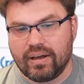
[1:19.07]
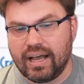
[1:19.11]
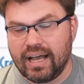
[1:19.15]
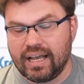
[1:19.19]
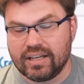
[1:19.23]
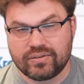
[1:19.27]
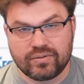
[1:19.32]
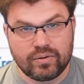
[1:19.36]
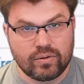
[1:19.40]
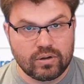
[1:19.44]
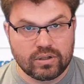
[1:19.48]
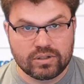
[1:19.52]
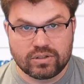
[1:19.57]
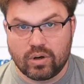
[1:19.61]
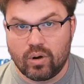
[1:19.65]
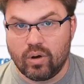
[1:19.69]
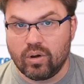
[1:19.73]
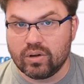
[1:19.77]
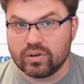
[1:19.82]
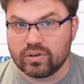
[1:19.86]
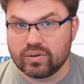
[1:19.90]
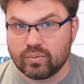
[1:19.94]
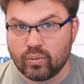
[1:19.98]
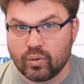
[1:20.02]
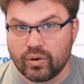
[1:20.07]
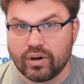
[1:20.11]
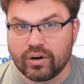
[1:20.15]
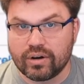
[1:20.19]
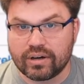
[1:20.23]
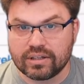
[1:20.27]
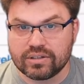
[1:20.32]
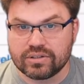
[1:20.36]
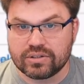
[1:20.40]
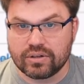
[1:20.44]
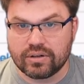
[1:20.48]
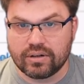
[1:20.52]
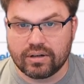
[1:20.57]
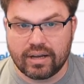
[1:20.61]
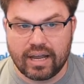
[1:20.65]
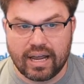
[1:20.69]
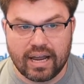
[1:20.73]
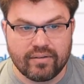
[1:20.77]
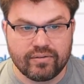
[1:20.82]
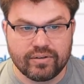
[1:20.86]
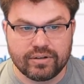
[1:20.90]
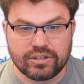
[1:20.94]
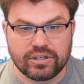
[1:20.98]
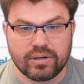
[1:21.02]
as far as all we are concerned,
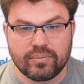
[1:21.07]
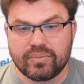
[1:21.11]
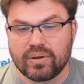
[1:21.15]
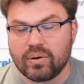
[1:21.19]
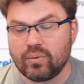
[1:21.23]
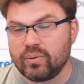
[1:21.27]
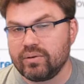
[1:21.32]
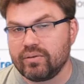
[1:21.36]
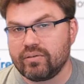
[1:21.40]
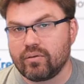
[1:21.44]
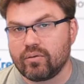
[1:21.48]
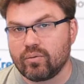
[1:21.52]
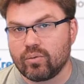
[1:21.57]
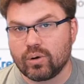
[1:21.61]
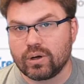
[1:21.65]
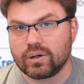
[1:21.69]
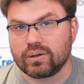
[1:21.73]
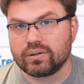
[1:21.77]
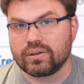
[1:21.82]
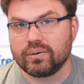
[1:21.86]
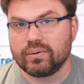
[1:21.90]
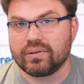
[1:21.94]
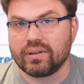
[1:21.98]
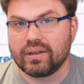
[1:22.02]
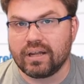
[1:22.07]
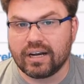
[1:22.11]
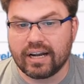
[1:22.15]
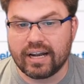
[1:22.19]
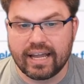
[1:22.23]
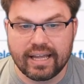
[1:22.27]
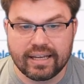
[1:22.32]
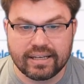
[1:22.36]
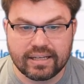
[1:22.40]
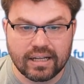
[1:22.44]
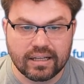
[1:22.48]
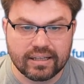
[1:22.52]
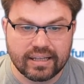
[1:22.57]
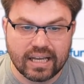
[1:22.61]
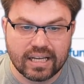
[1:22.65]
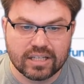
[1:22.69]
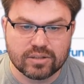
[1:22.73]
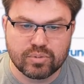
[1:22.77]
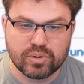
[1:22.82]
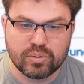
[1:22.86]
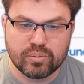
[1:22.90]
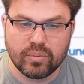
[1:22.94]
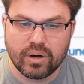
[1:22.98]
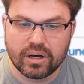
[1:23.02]
every chip that we've ever worked with on a handheld has
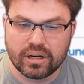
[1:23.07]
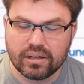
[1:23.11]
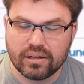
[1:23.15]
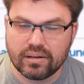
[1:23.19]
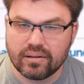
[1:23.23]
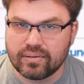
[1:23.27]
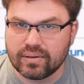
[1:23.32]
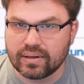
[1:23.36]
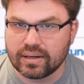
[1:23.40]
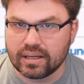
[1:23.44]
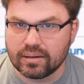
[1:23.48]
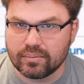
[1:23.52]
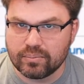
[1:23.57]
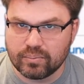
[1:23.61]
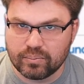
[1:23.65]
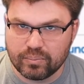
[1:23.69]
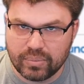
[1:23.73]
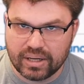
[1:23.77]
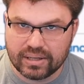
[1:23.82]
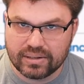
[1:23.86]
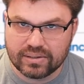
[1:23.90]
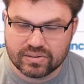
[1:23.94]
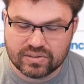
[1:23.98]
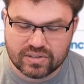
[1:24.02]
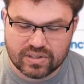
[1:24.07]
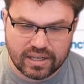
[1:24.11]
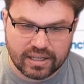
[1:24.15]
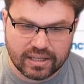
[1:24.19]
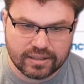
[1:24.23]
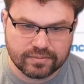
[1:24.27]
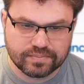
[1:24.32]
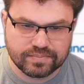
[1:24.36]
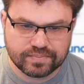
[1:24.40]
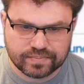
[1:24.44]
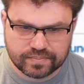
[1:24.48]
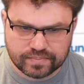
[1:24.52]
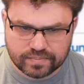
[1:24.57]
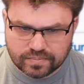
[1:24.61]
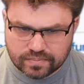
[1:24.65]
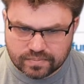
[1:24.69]
been monolithic by design.